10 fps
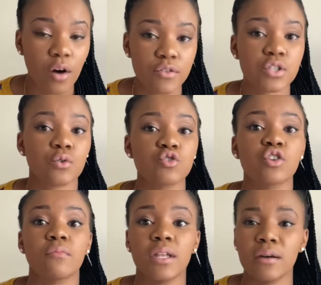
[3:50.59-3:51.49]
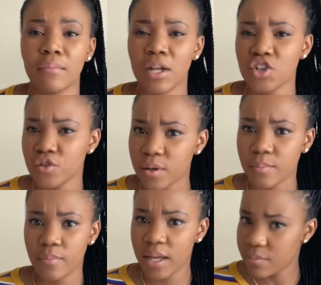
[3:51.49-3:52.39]
of a social media
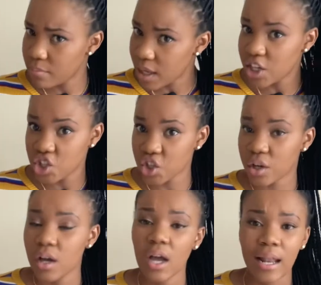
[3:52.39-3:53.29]
manager.